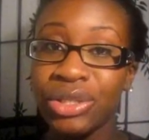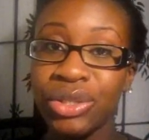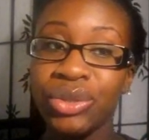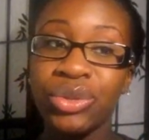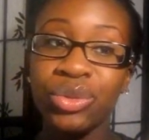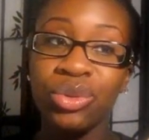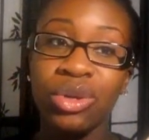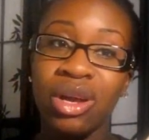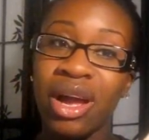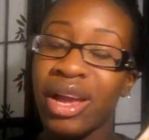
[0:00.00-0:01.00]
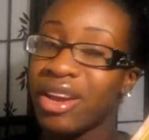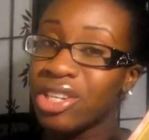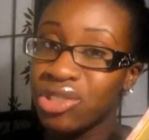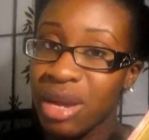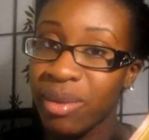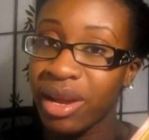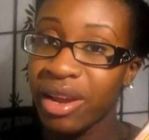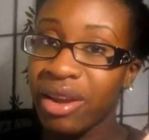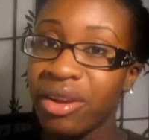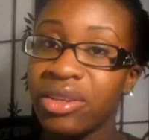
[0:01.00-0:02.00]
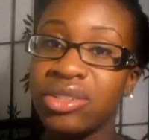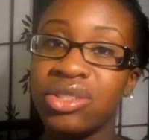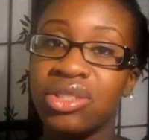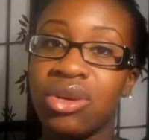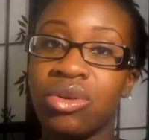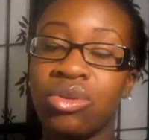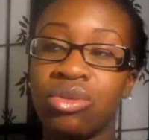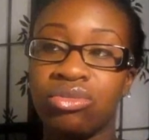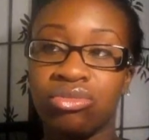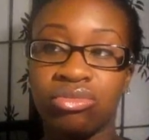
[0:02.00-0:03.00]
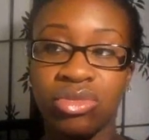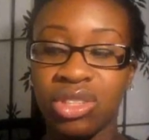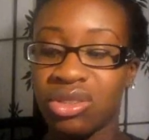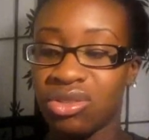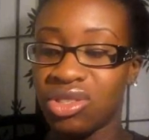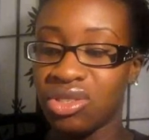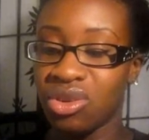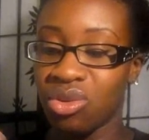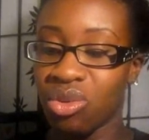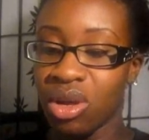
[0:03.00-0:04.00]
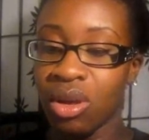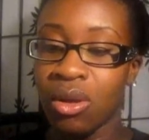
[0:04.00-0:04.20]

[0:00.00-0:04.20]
Two, I air dry my hair, so you know there's no